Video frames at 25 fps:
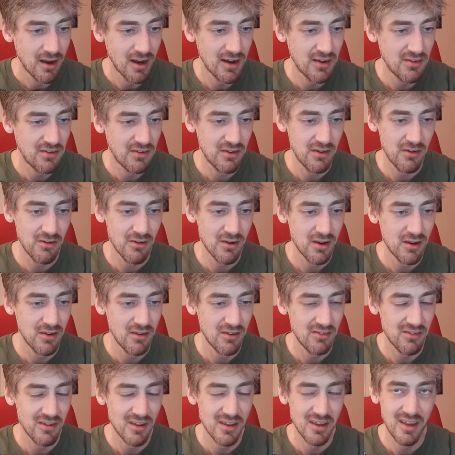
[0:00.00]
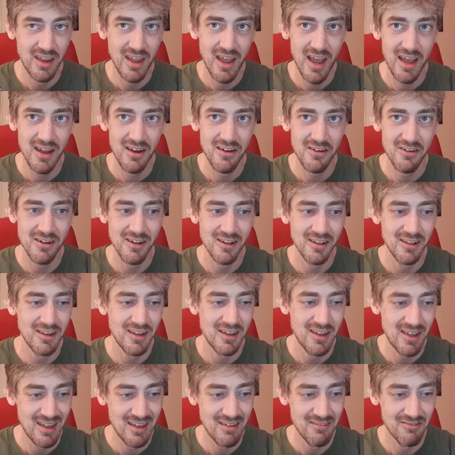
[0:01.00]
I seriously cannot
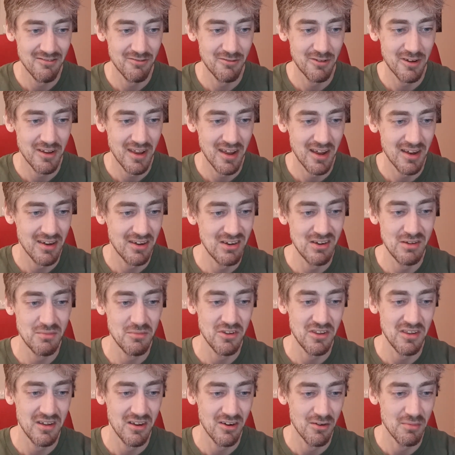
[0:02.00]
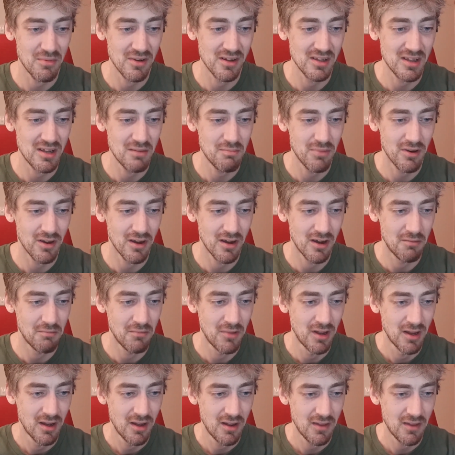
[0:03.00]
live without Dermal Therapy lip balm.